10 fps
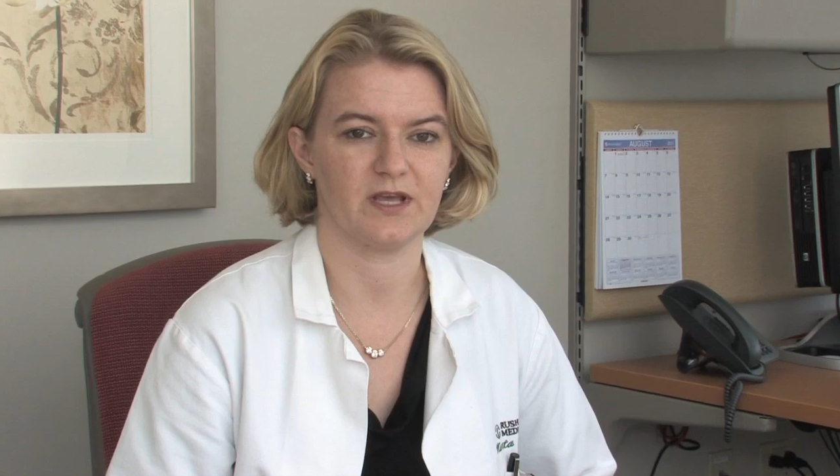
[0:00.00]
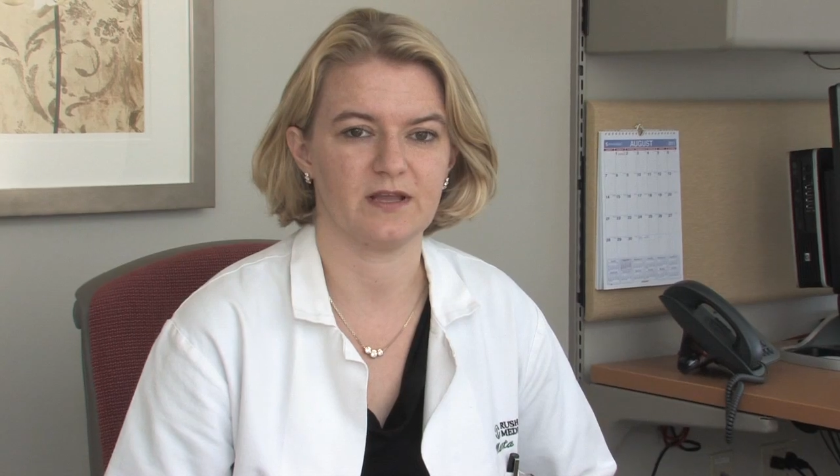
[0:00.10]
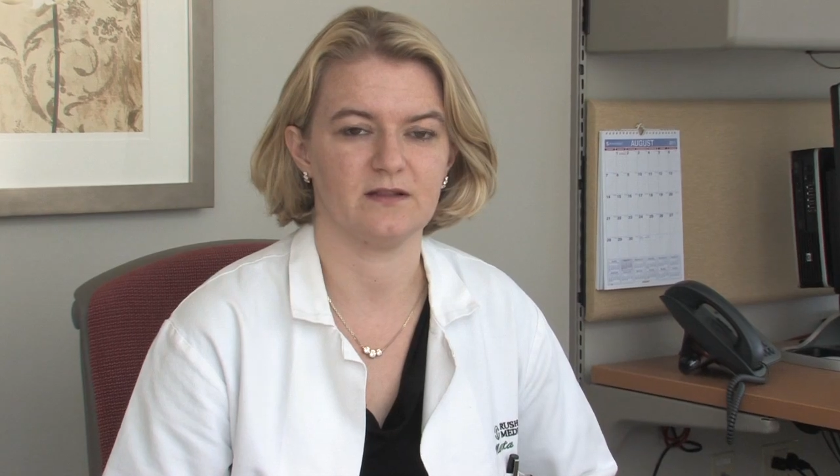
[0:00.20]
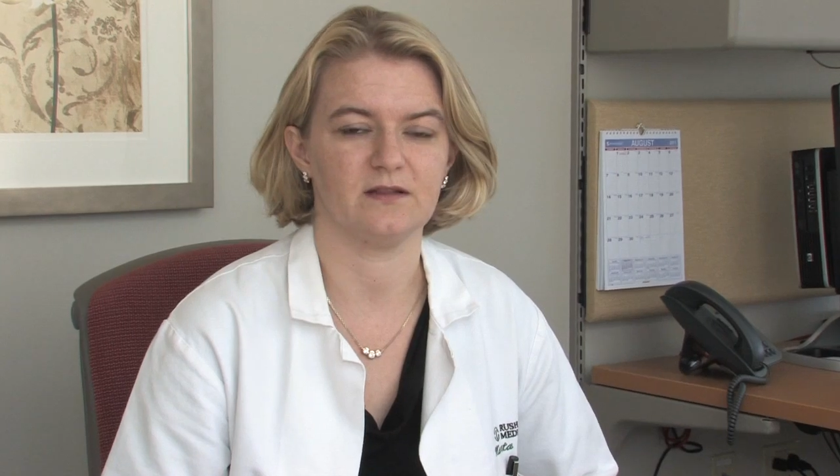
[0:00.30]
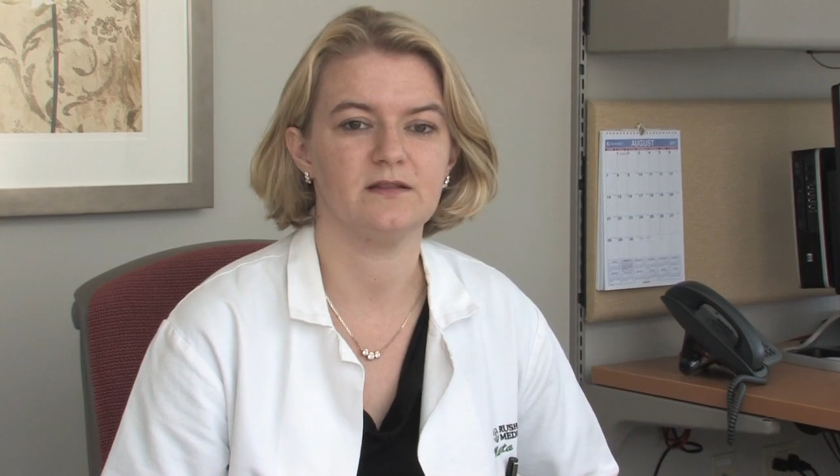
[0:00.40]

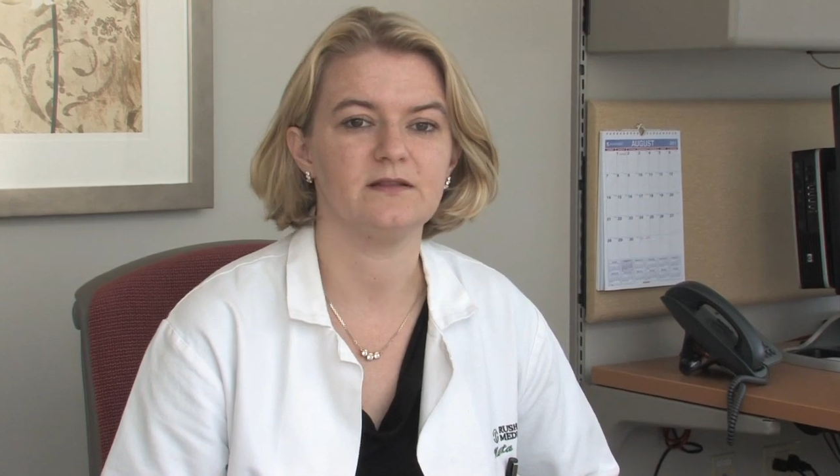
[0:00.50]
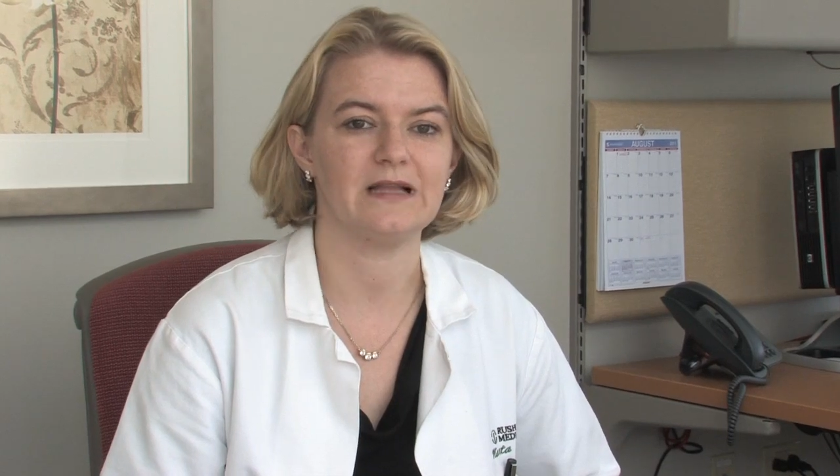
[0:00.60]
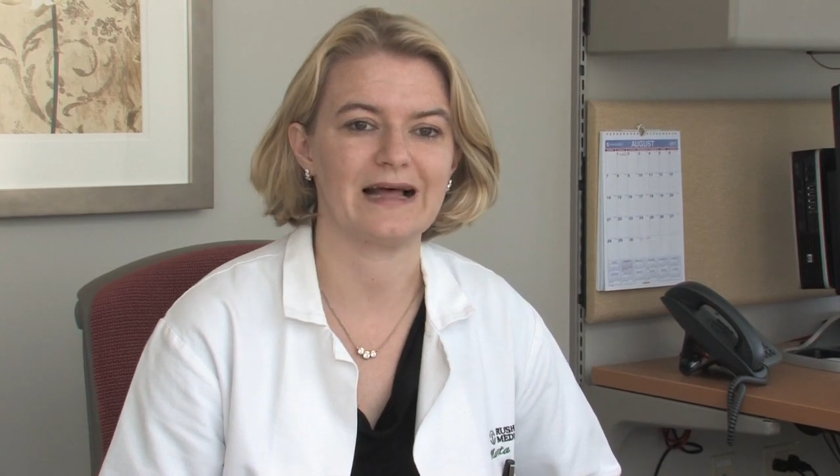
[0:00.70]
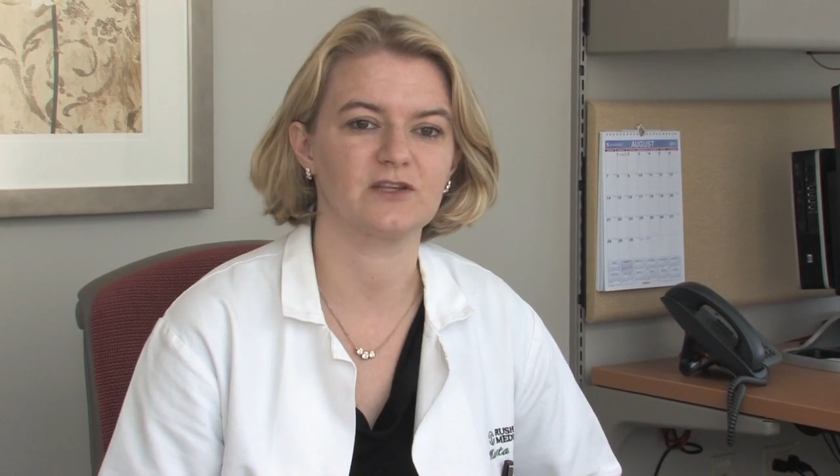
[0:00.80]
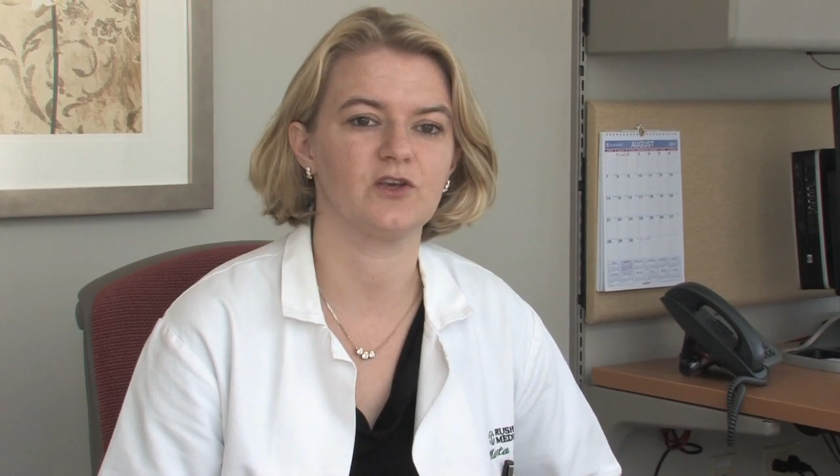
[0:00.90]
can
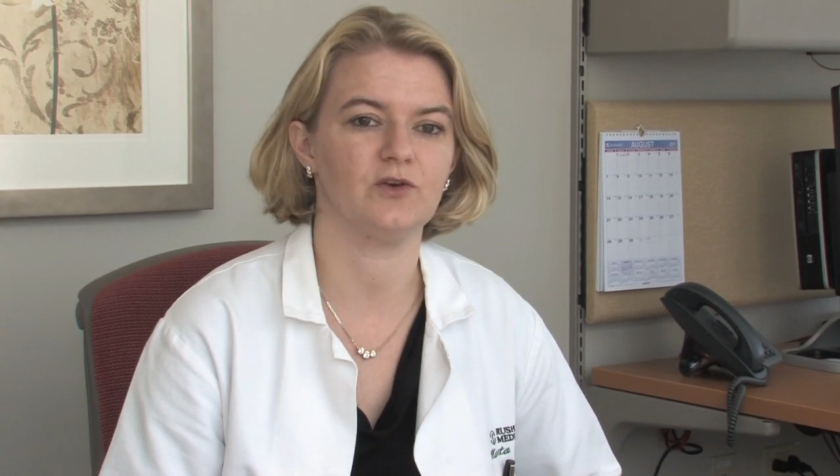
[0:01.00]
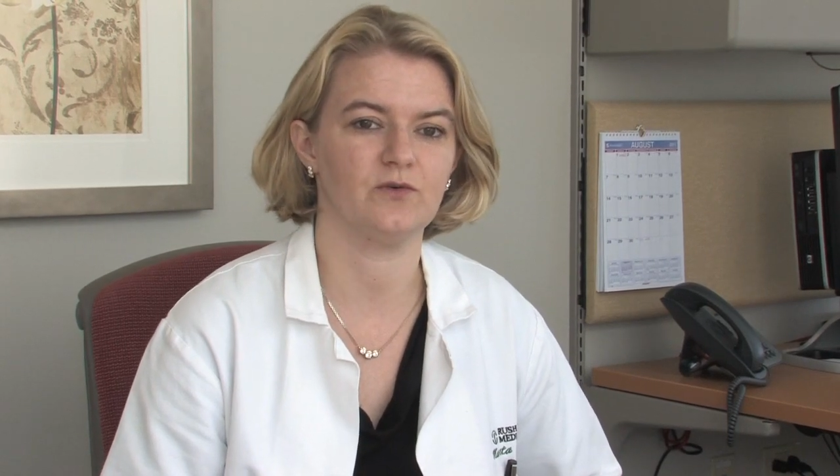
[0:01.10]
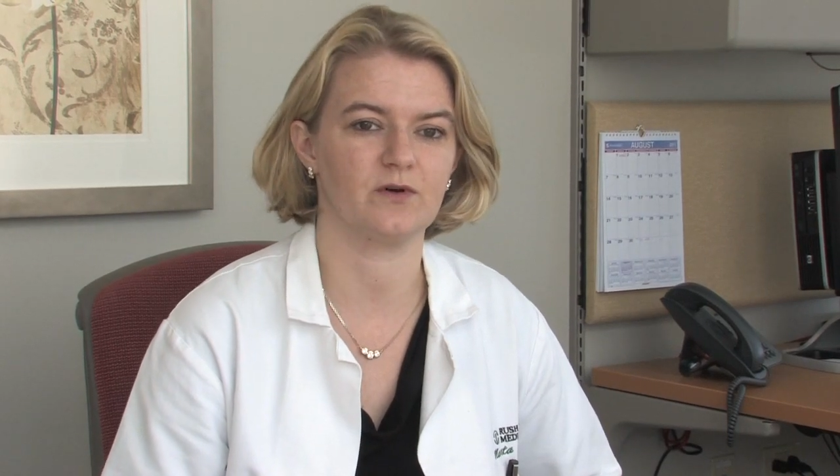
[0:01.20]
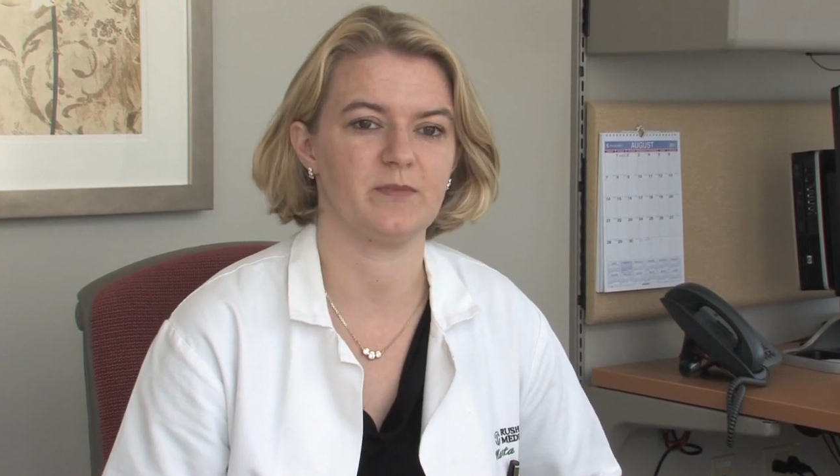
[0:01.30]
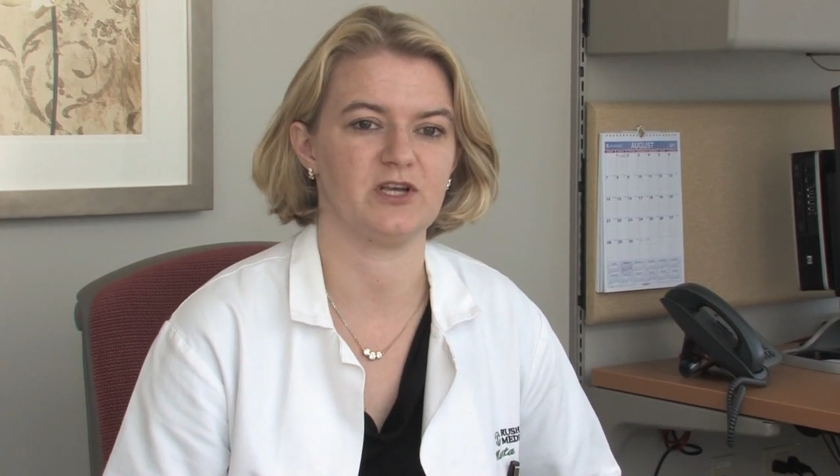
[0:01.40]
not
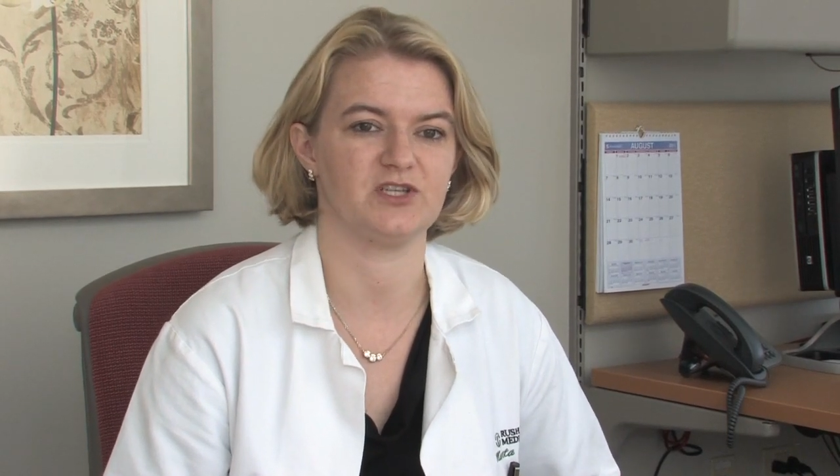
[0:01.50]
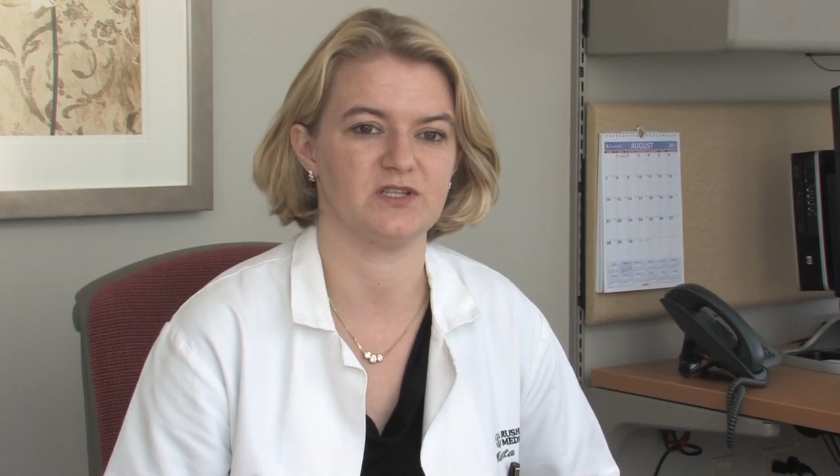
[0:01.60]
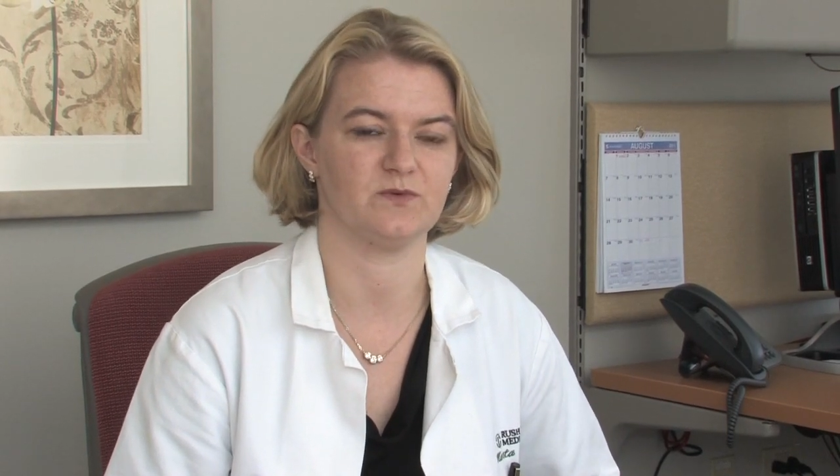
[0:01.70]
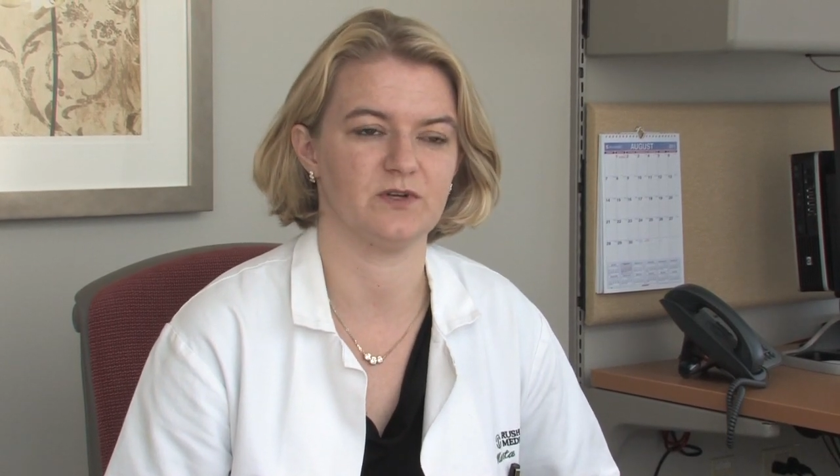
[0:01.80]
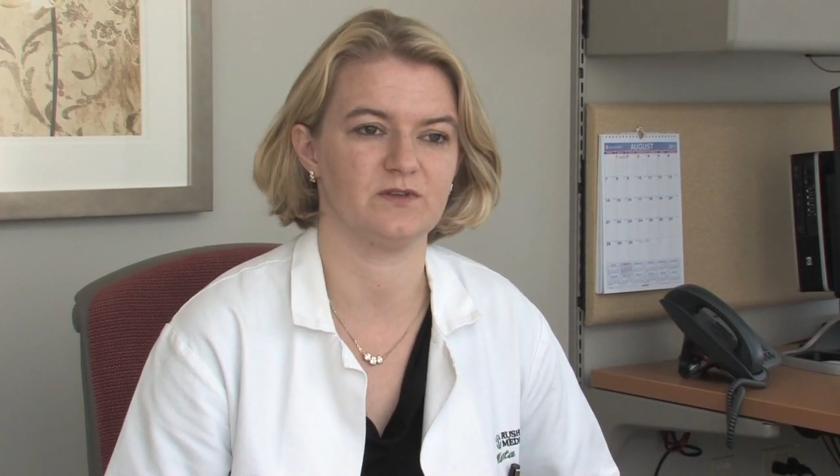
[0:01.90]
cure
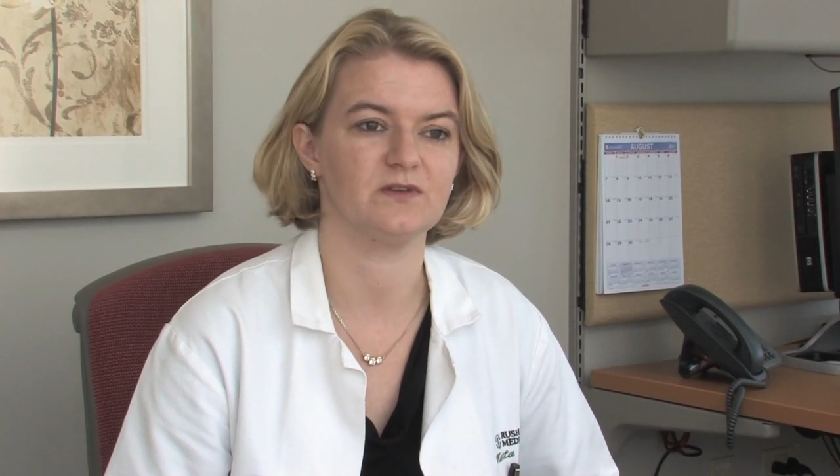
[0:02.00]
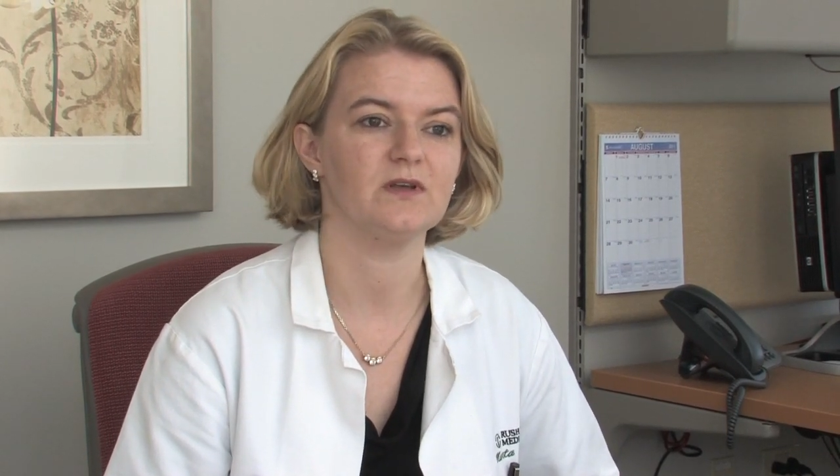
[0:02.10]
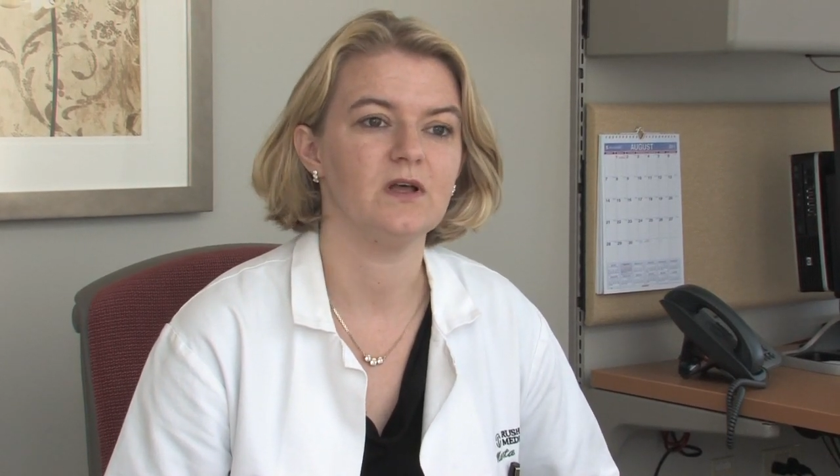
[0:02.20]
patients with